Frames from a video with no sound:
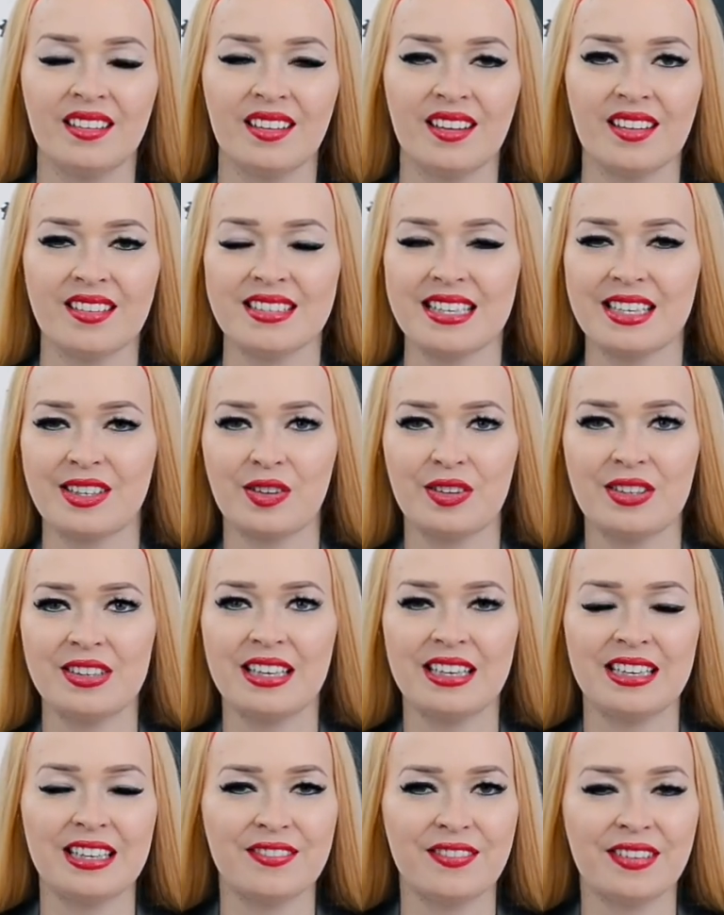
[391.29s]
These are not
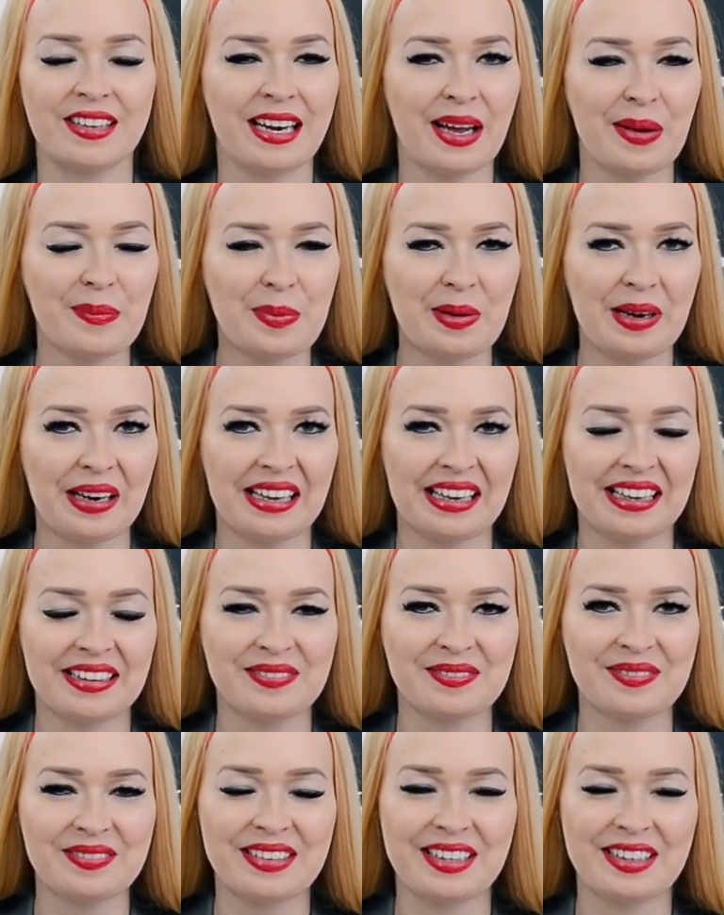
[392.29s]

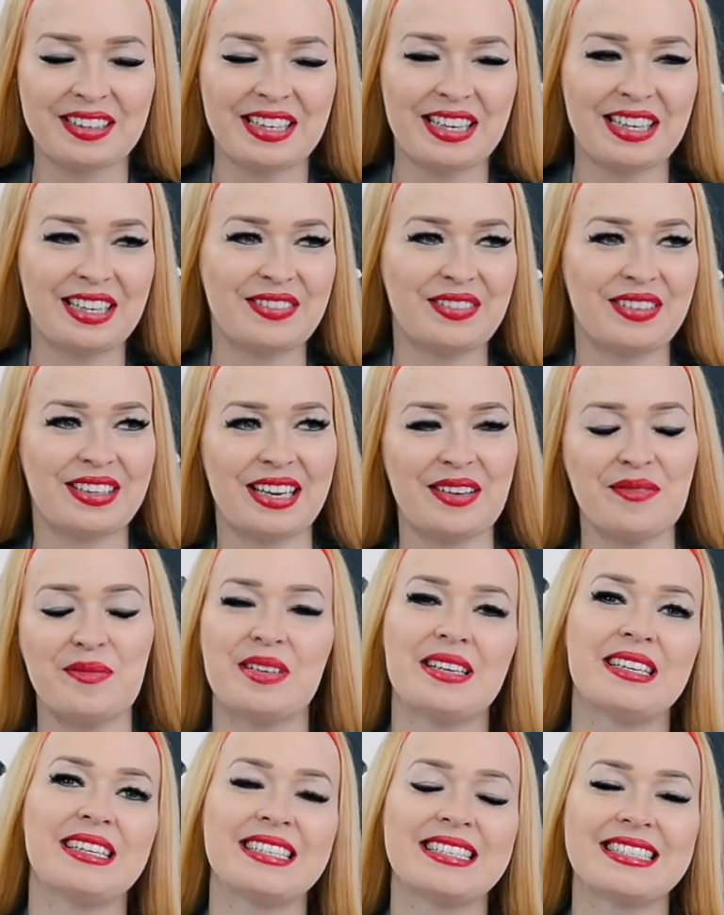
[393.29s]

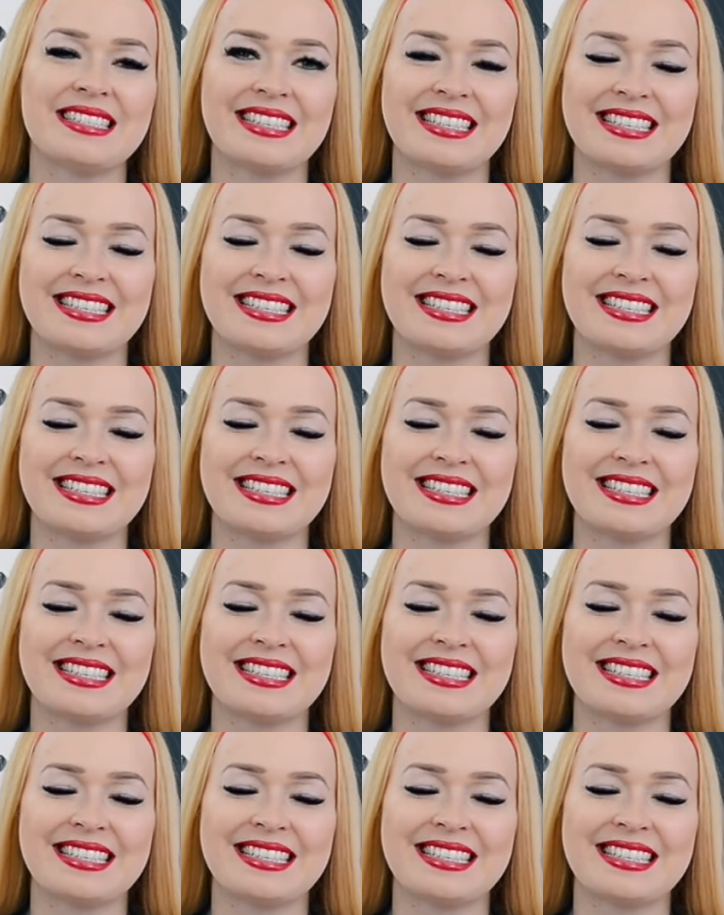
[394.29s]
deliverables,